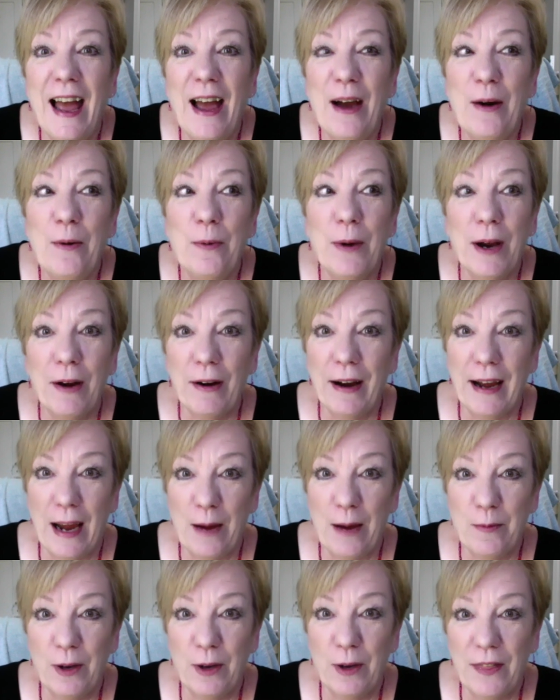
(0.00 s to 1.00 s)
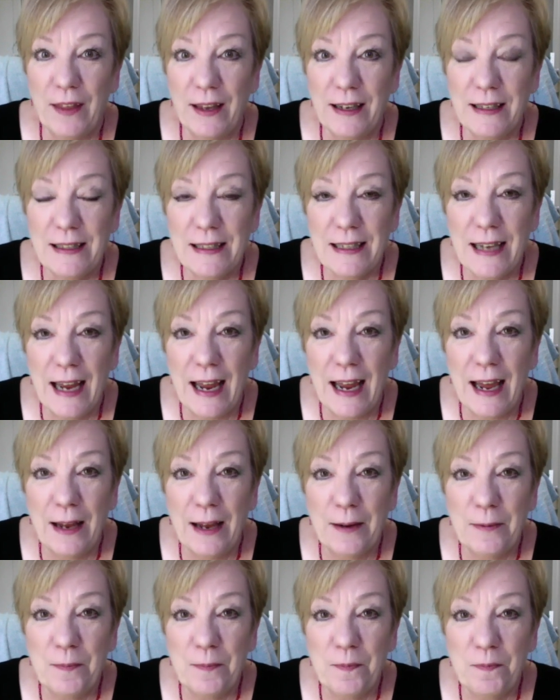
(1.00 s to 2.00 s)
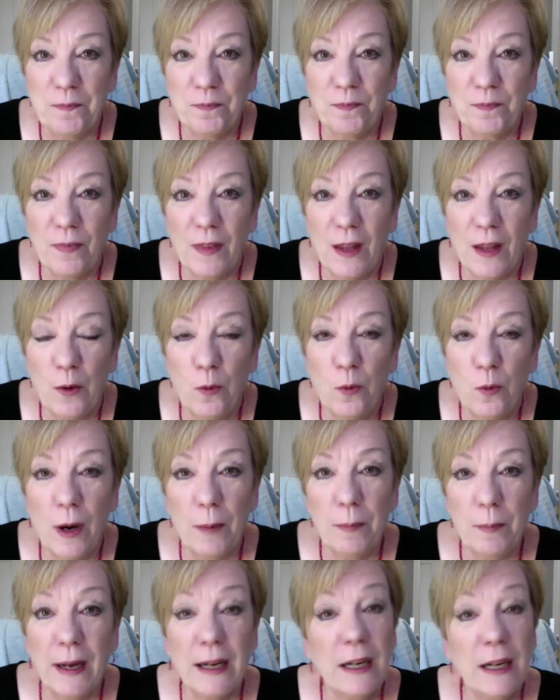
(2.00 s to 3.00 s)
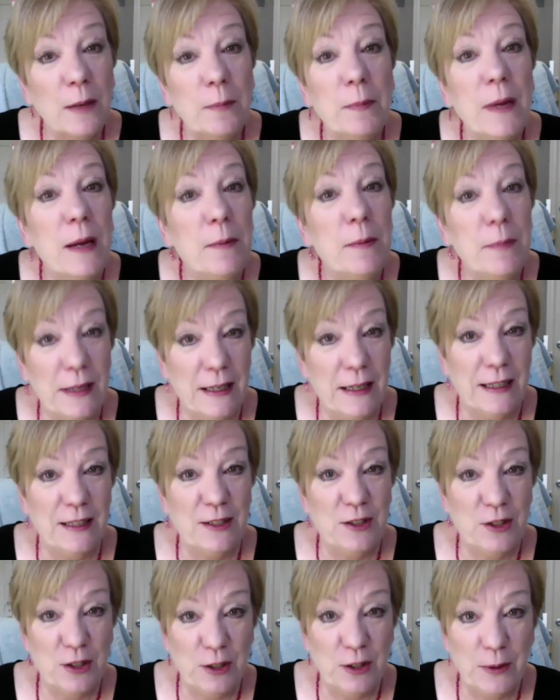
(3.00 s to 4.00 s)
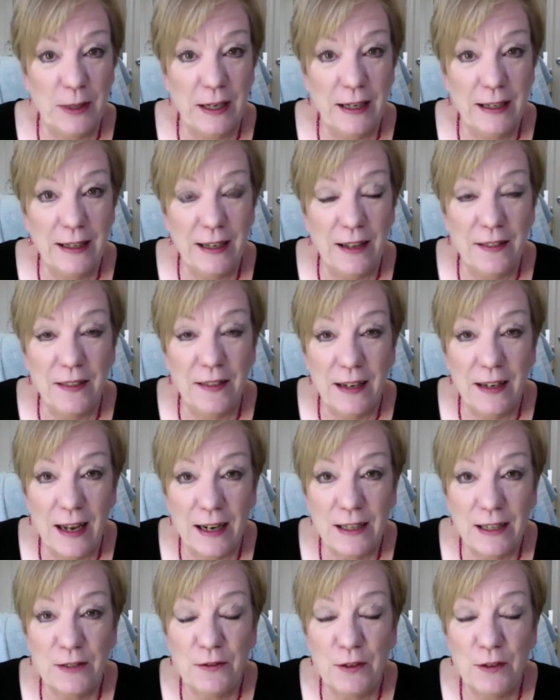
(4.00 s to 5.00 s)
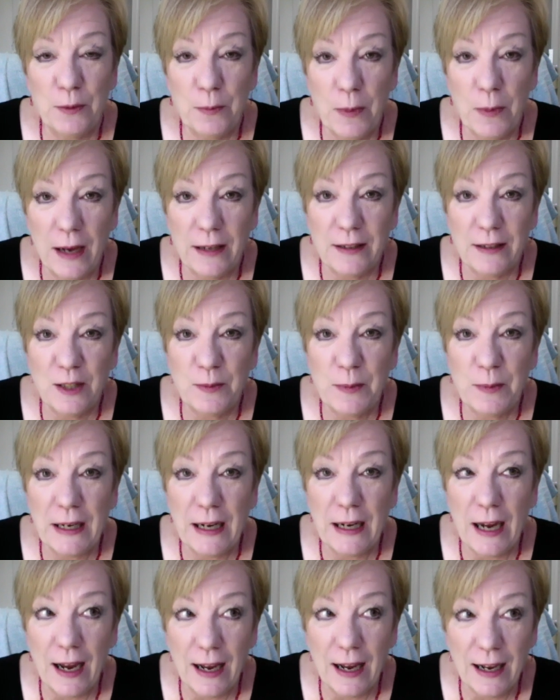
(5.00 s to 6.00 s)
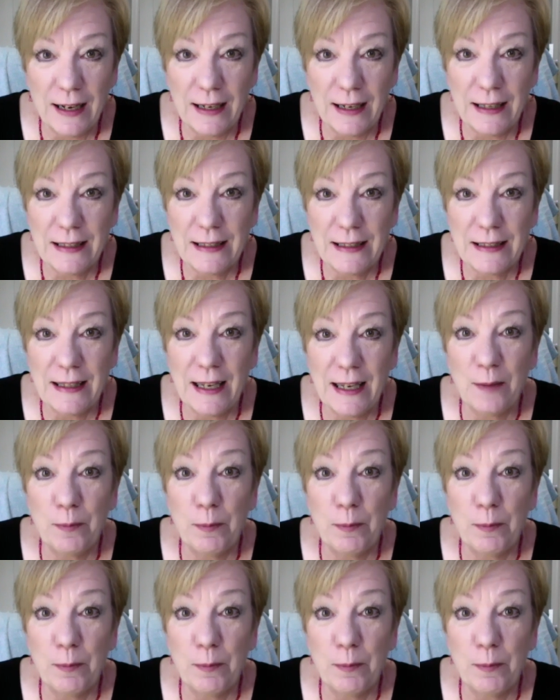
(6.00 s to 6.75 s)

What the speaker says: where I am with it and what my commitment is to it in the next few months, because it